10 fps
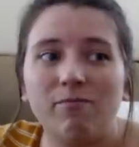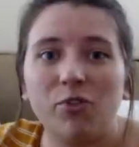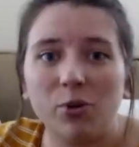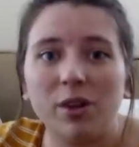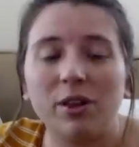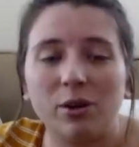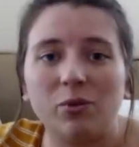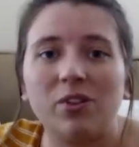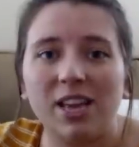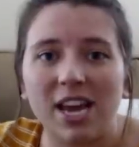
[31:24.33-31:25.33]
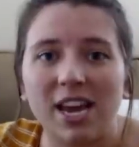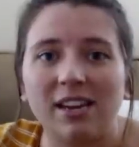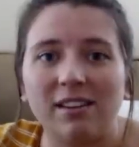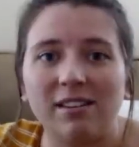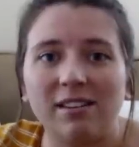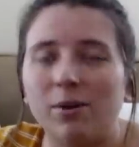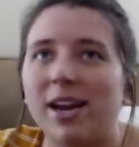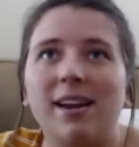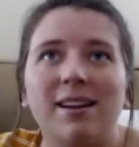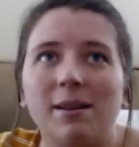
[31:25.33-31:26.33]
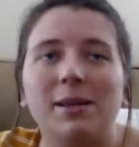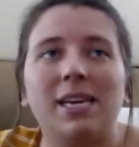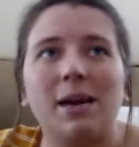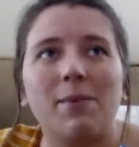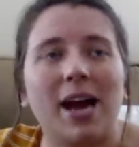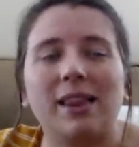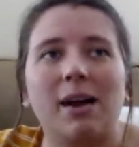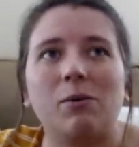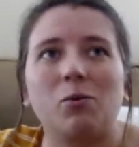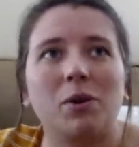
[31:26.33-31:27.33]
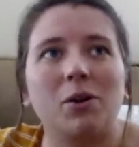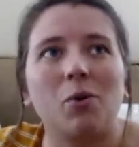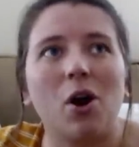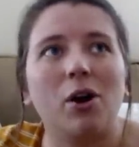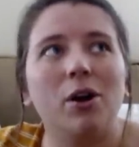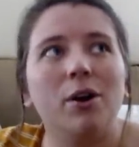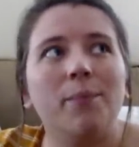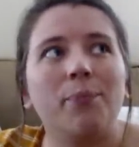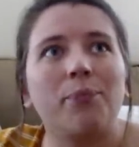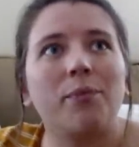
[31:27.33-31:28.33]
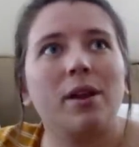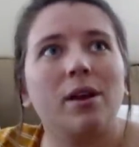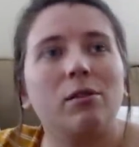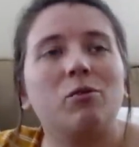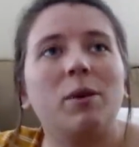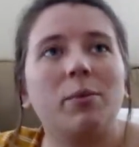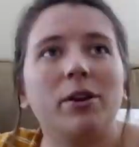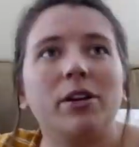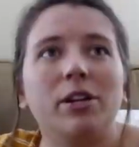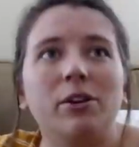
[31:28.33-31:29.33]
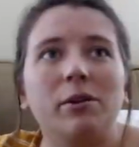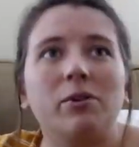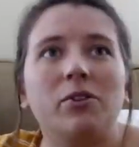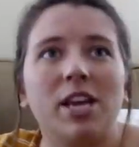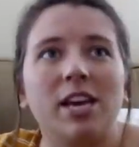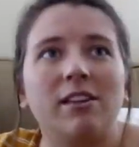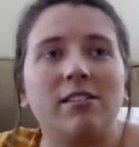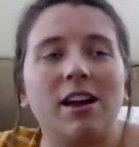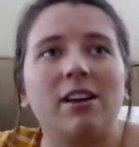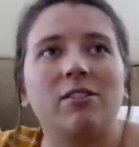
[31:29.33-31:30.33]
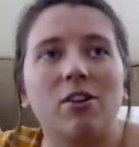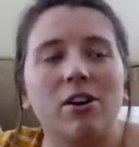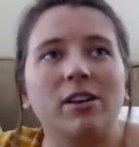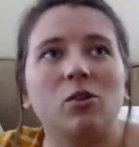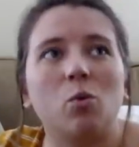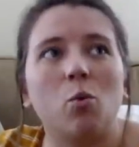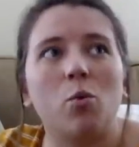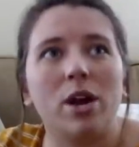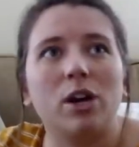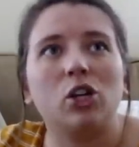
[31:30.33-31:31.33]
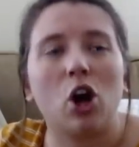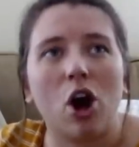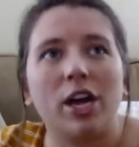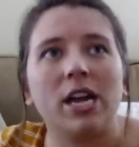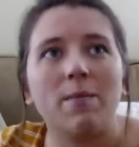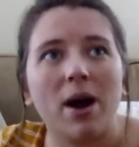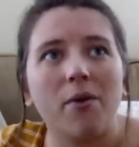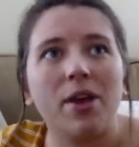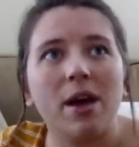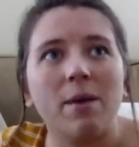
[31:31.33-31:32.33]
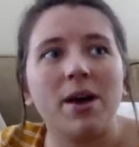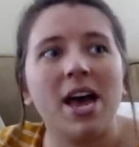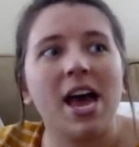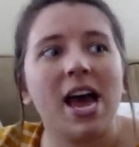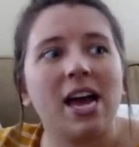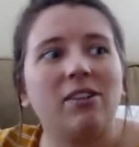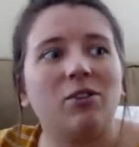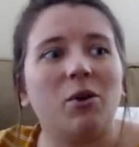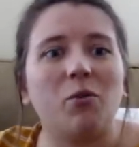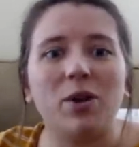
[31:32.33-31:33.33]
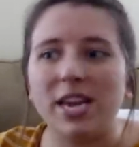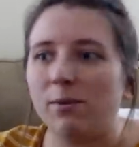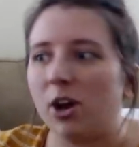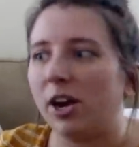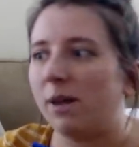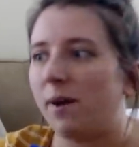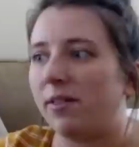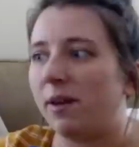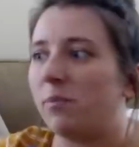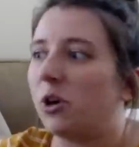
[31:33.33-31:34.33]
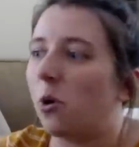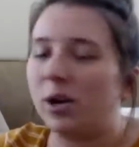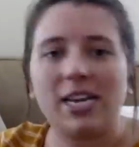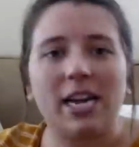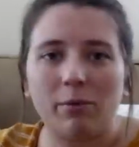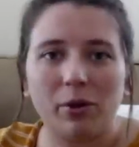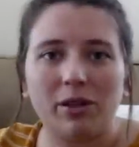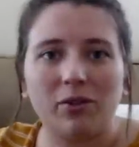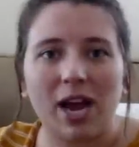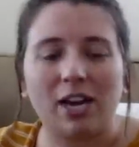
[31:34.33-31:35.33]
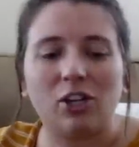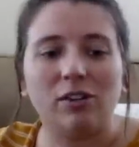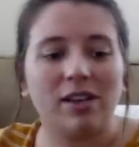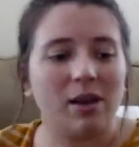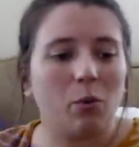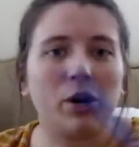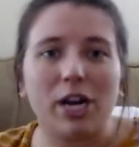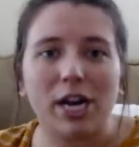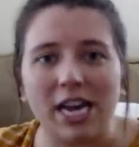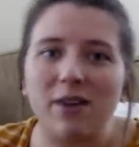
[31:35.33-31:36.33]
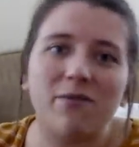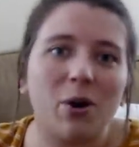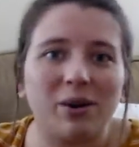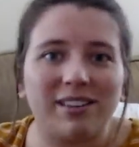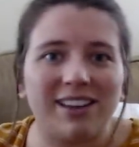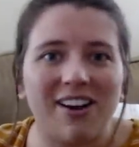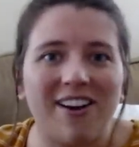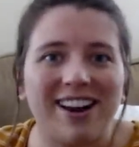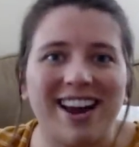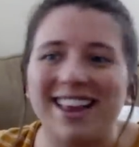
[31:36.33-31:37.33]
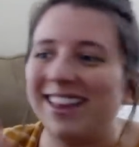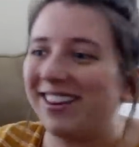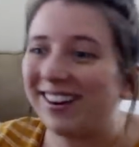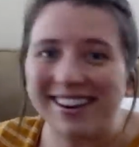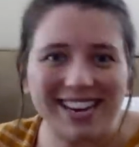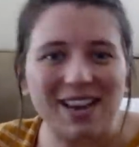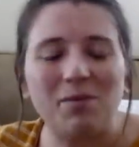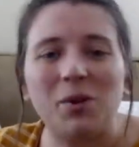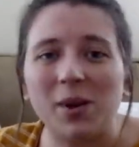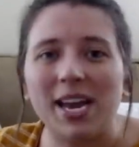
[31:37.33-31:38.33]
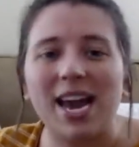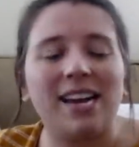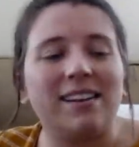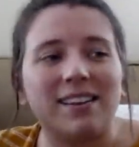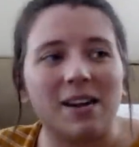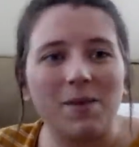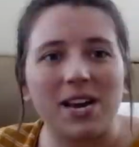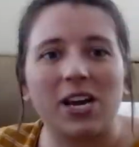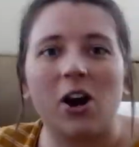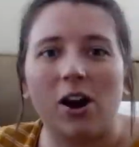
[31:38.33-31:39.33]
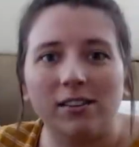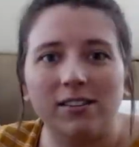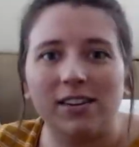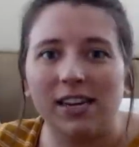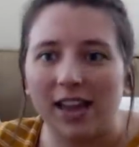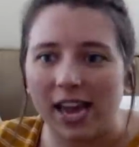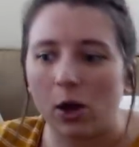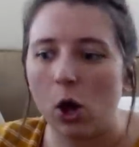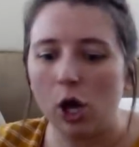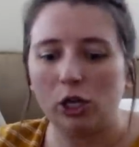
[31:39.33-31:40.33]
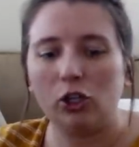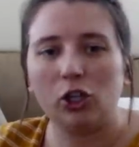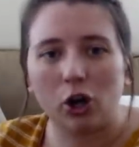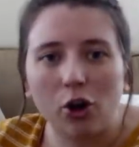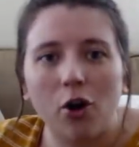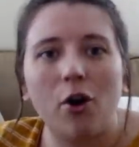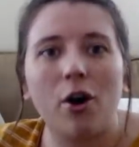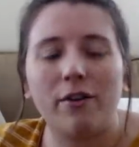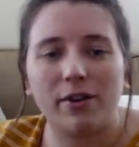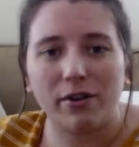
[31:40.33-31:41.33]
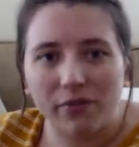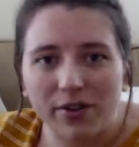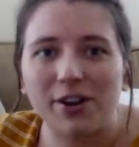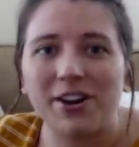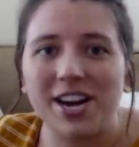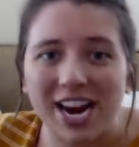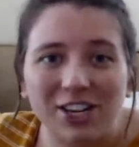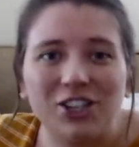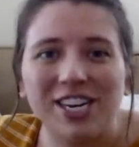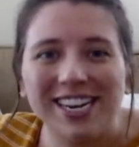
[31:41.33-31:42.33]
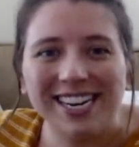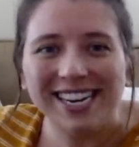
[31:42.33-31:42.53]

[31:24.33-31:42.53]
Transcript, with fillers: doing those things. Wait, let me take it back. That was worded wrong. Those people are going to do those things as long as we are talking about them. And so if we keep talking about them, they're going to keep doing those actions, and then we're going to keep focusing on it, and then they're going to keep doing it, and it's going to be a constant, like, circle of infuriation.